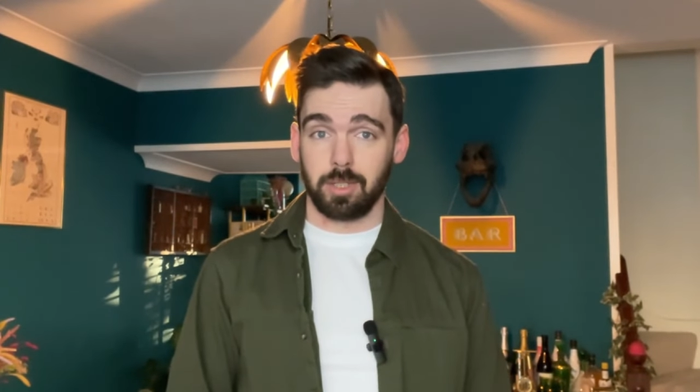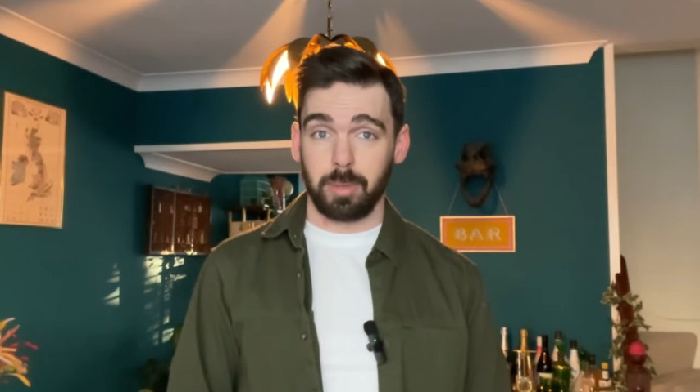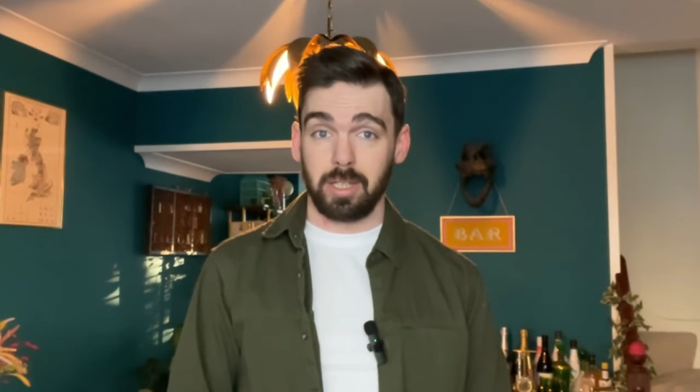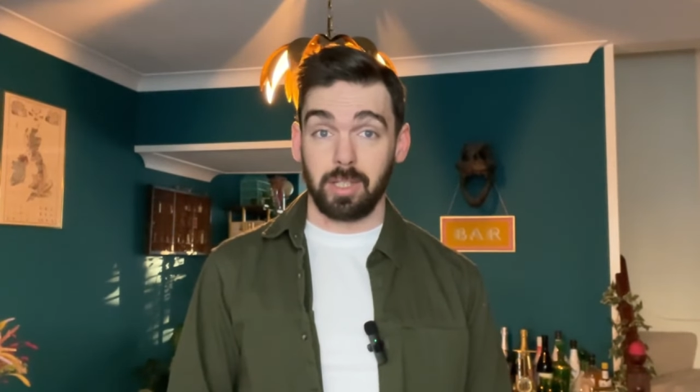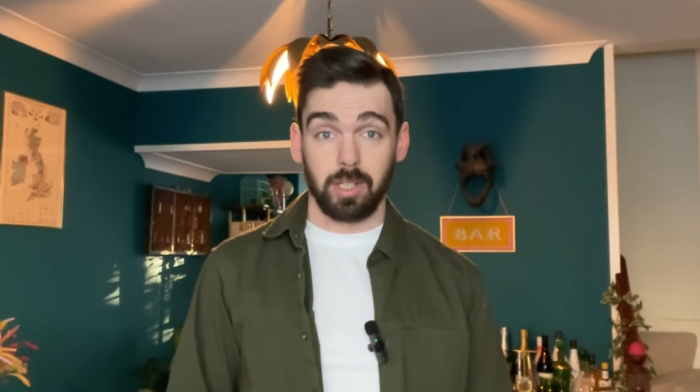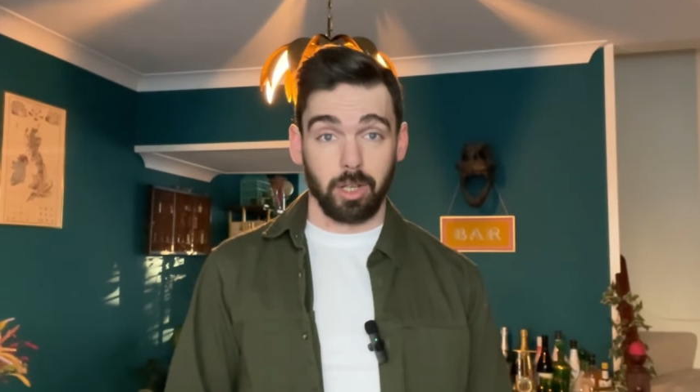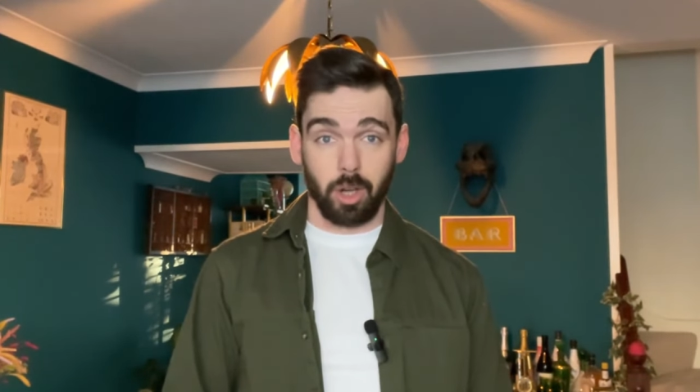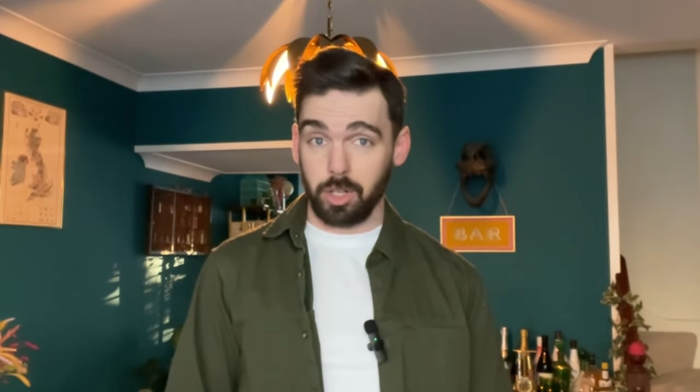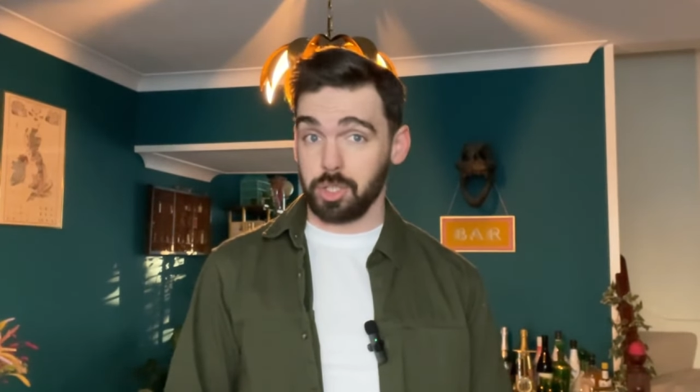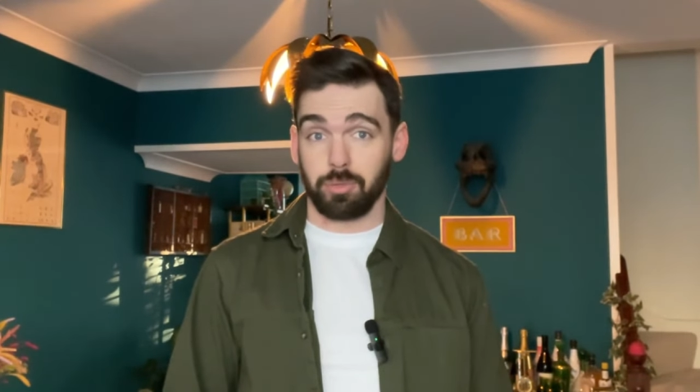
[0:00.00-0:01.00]
to be the
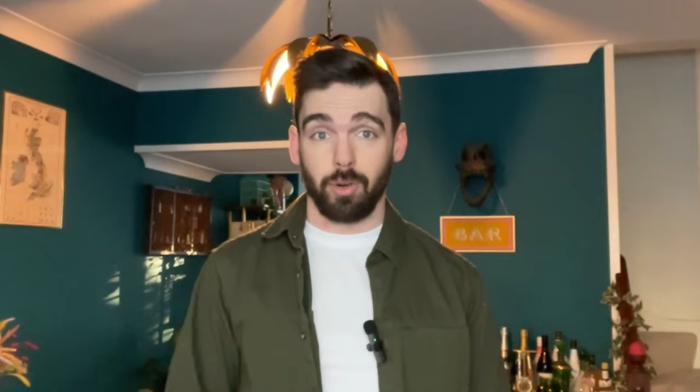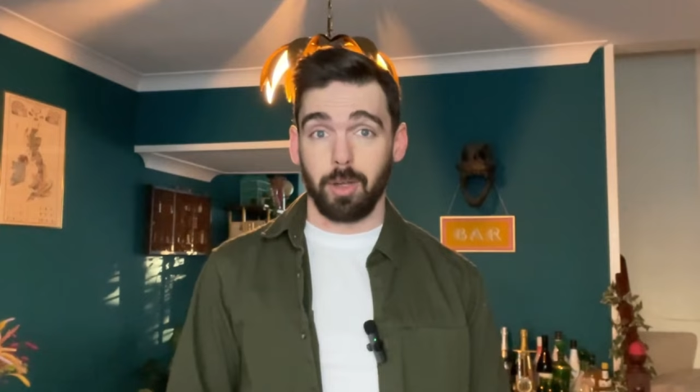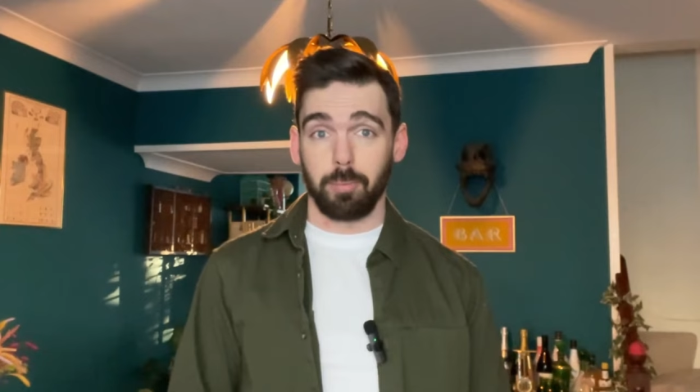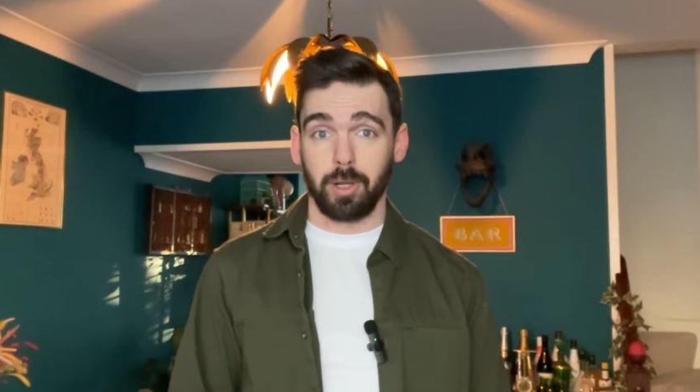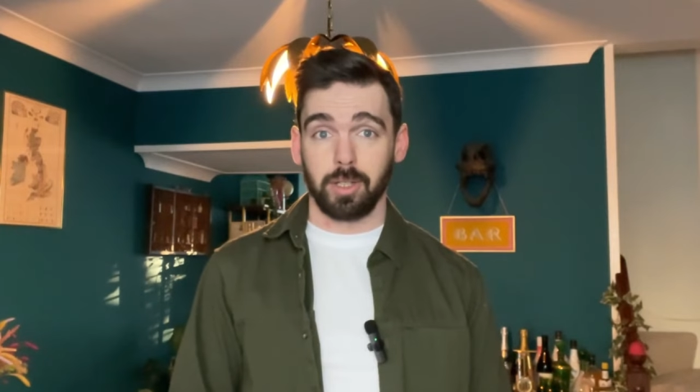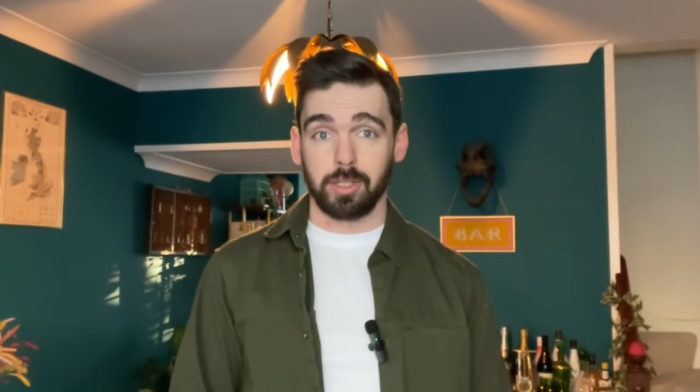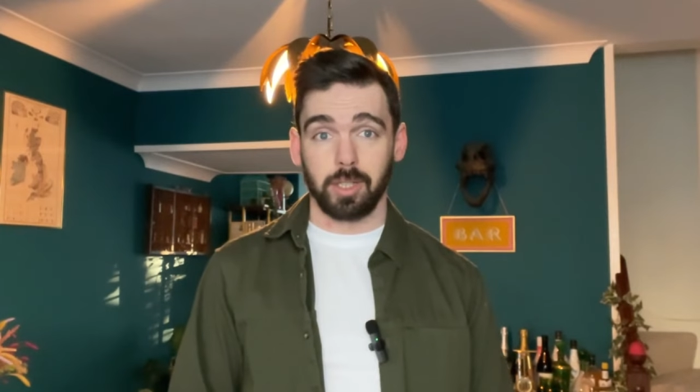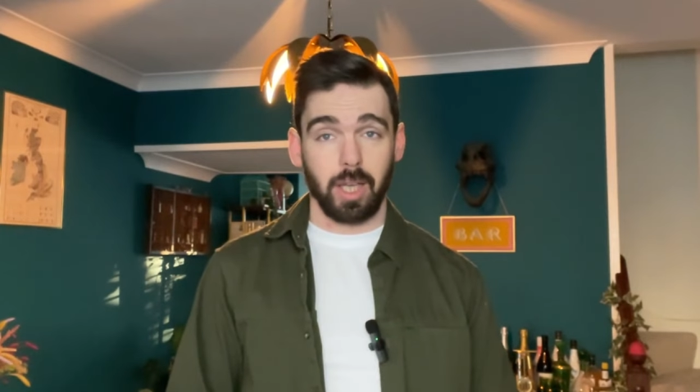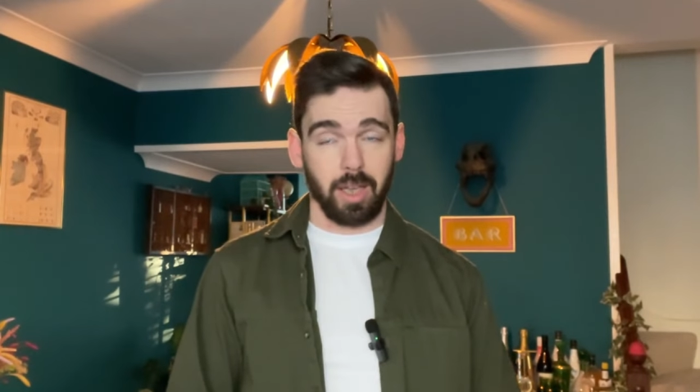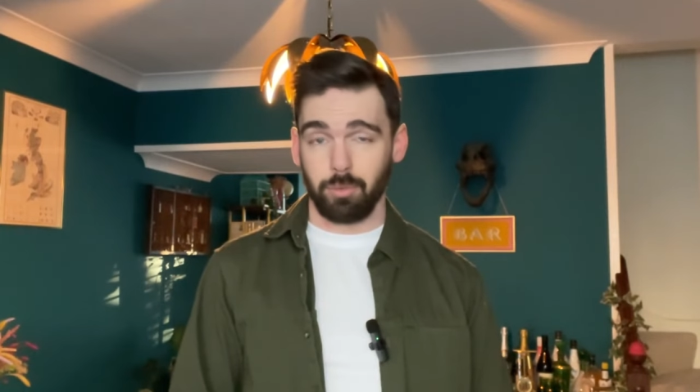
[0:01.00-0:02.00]
largest flying bird
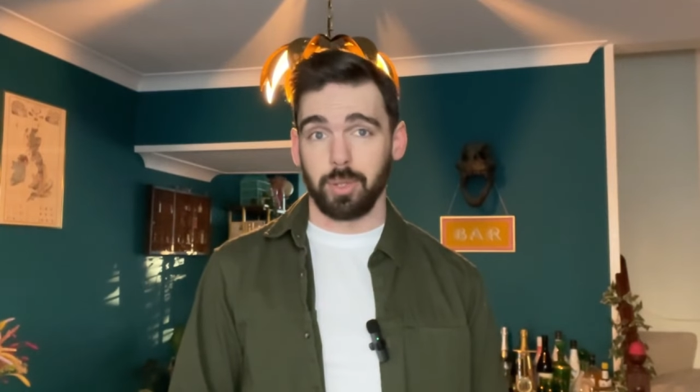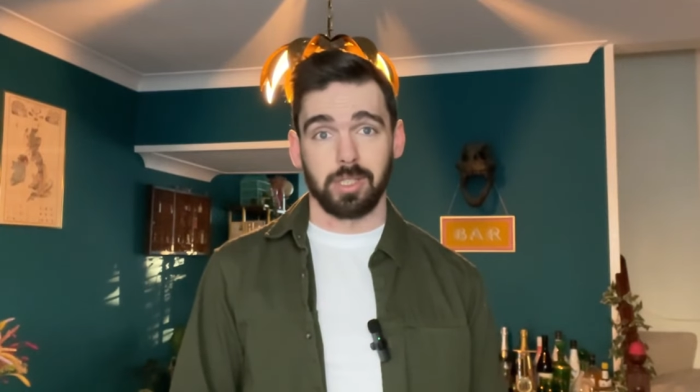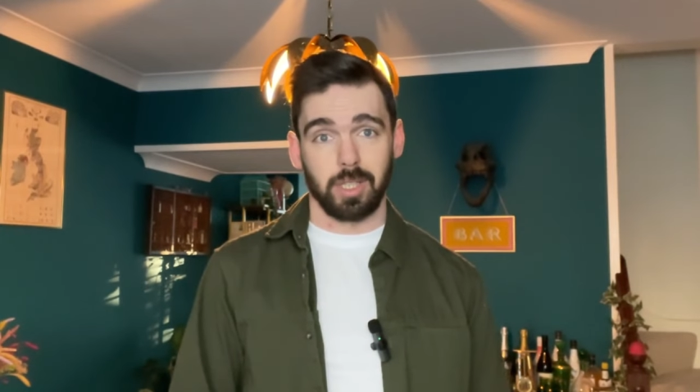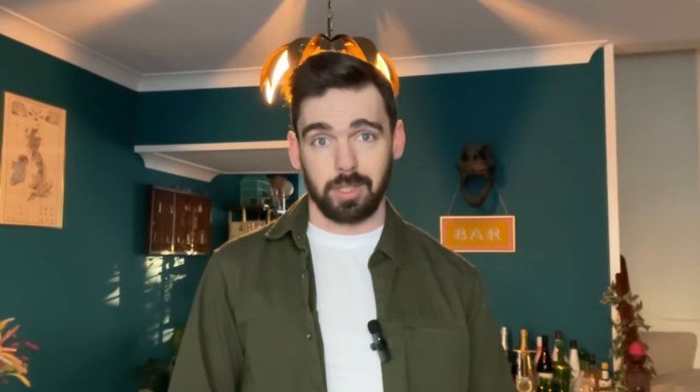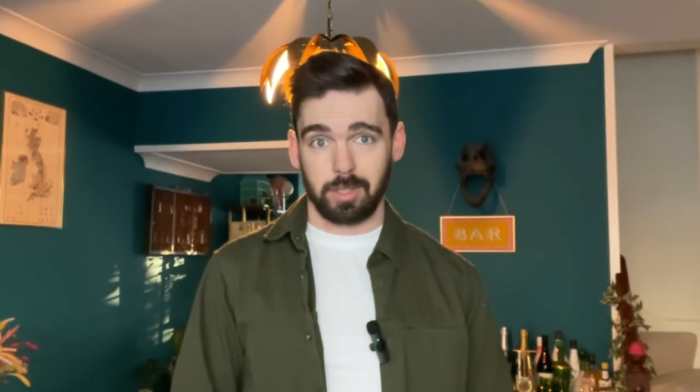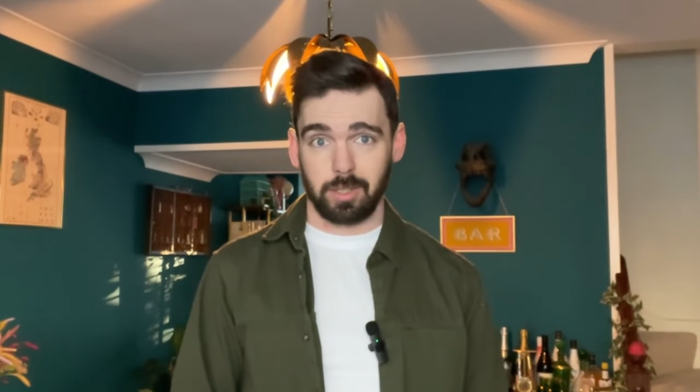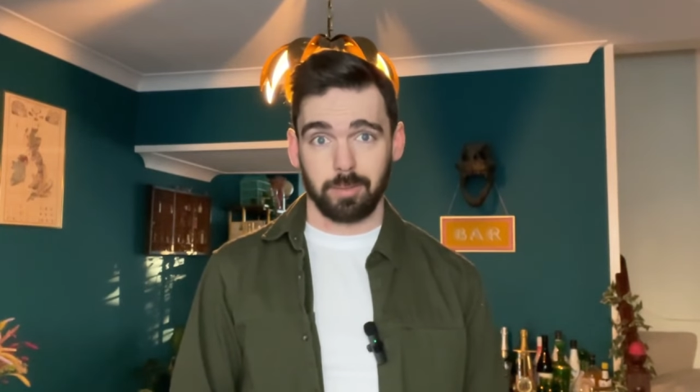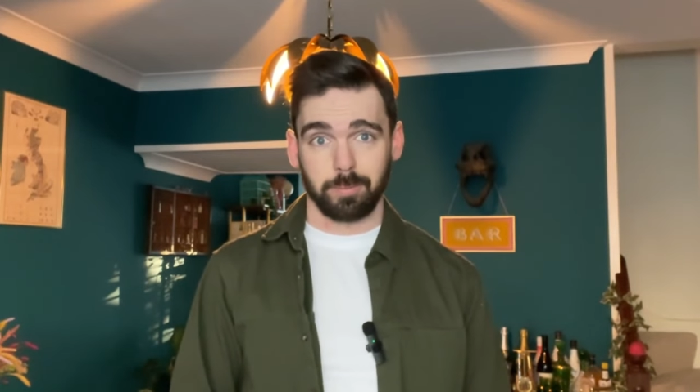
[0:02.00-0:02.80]
to ever exist.